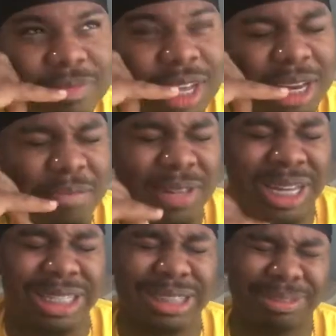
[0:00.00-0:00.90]
And I'm
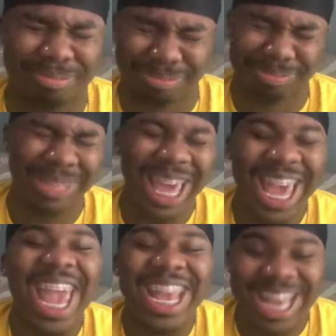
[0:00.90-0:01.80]
like,
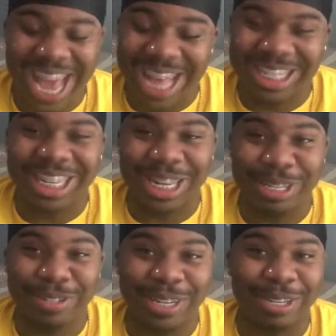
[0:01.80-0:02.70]
yes,
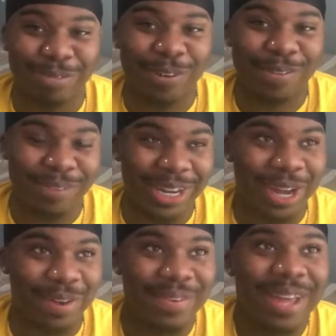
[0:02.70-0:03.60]
it's for a
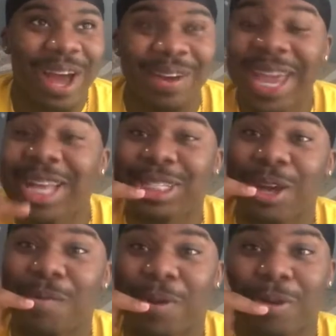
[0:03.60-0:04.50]
video. Okay,
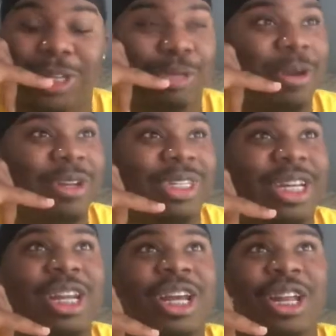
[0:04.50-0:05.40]
so we're
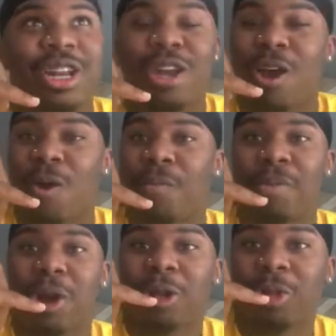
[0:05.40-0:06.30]
experiencing no
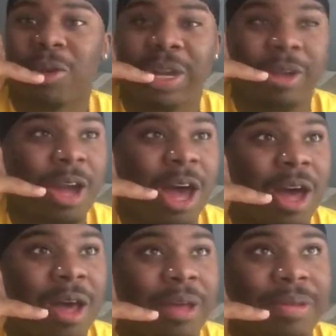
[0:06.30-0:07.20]
burglary
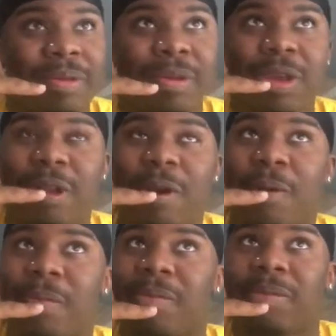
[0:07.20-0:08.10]
you
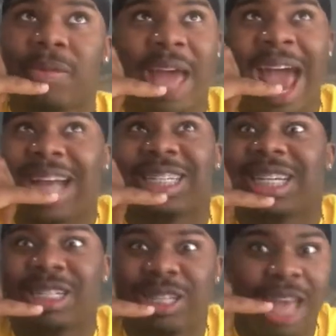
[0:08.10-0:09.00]
know,
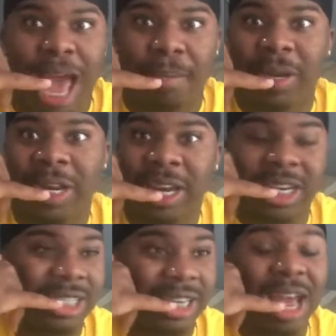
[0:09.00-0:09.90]
actions happening in
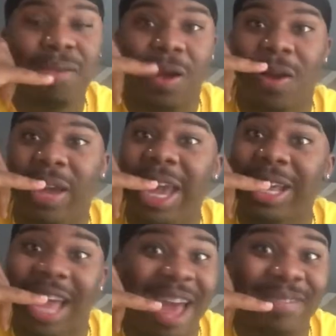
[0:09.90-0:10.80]
this account. Okay,
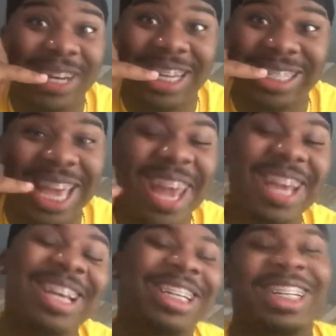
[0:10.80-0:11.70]
have a nice day.
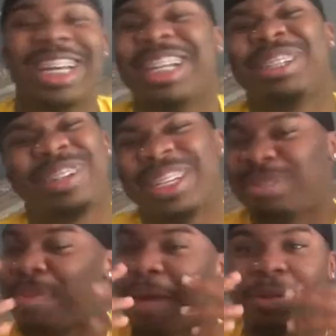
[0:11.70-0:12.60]
And it's
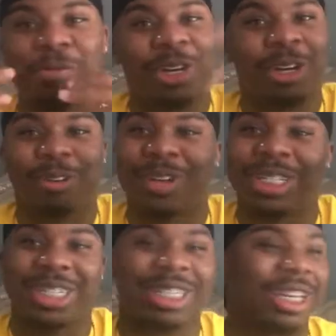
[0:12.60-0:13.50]
probably one of the
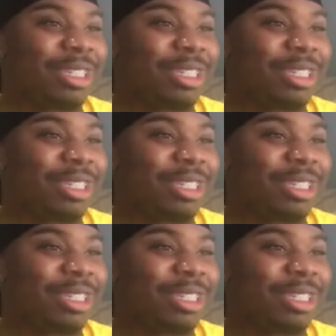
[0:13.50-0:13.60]
cringiest